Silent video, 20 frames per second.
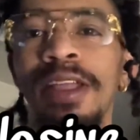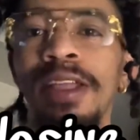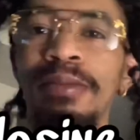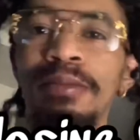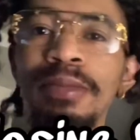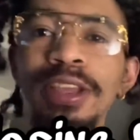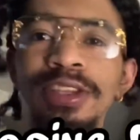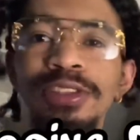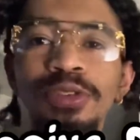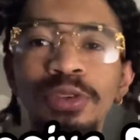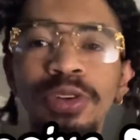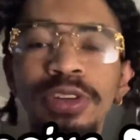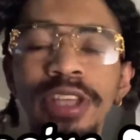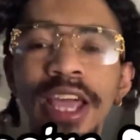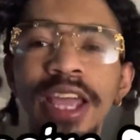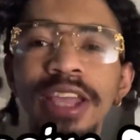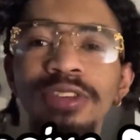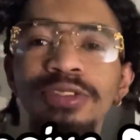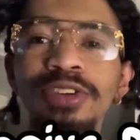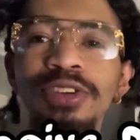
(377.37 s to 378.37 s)
Make sure
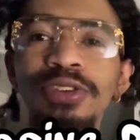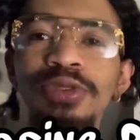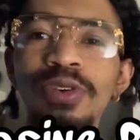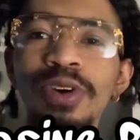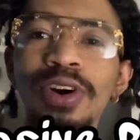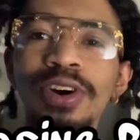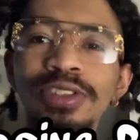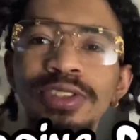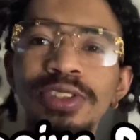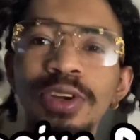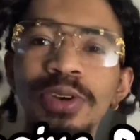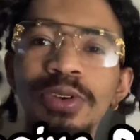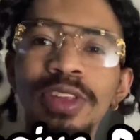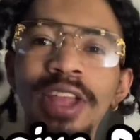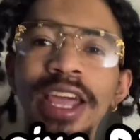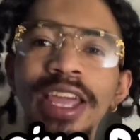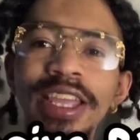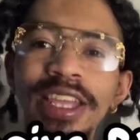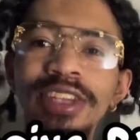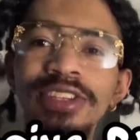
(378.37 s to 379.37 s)
that, you know, you also
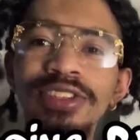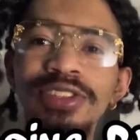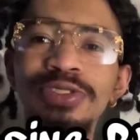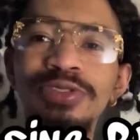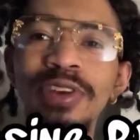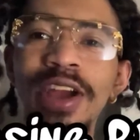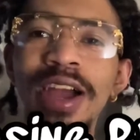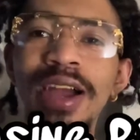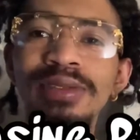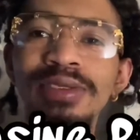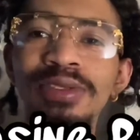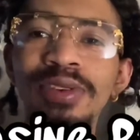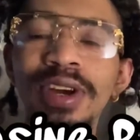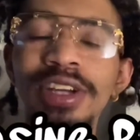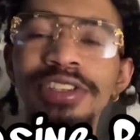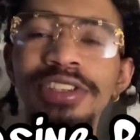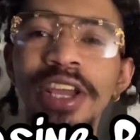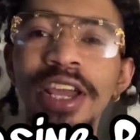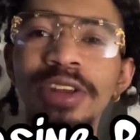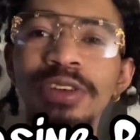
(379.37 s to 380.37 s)
like and subscribe to our
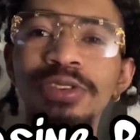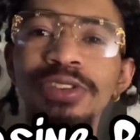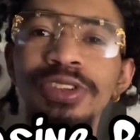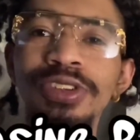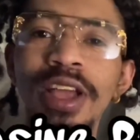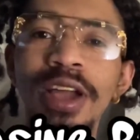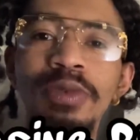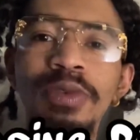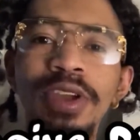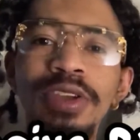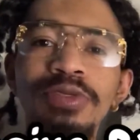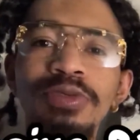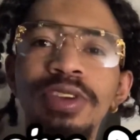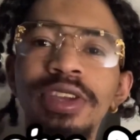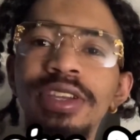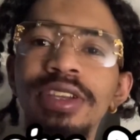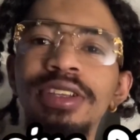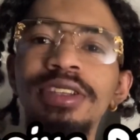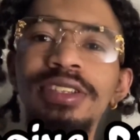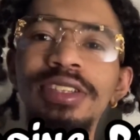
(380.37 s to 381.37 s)
channel, so that way you
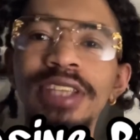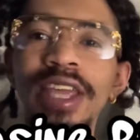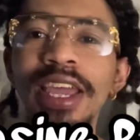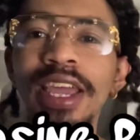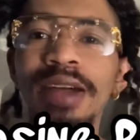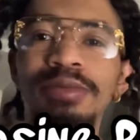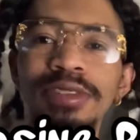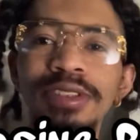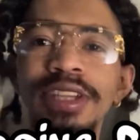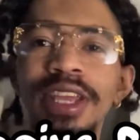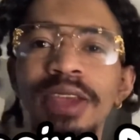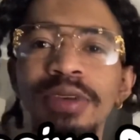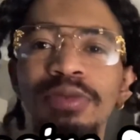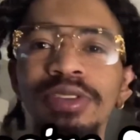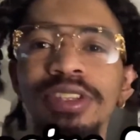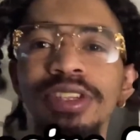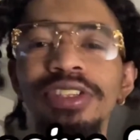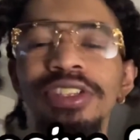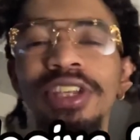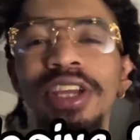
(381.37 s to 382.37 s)
can stay up to date with
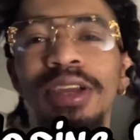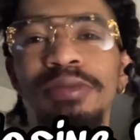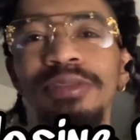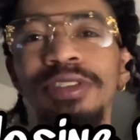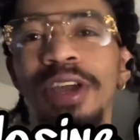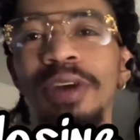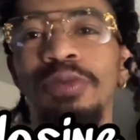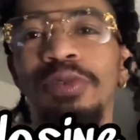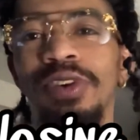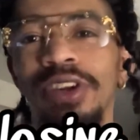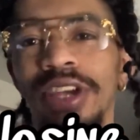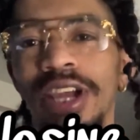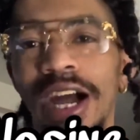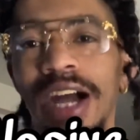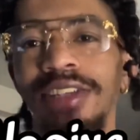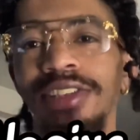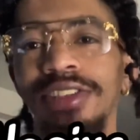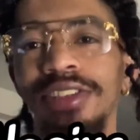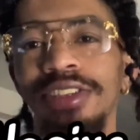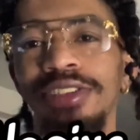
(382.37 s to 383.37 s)
the gems that we
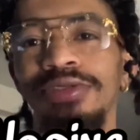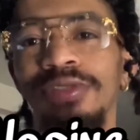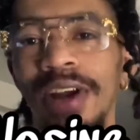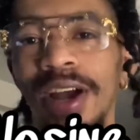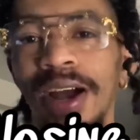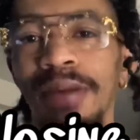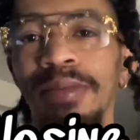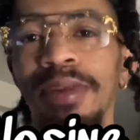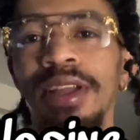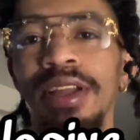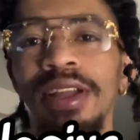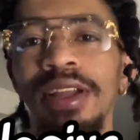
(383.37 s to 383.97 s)
constantly drop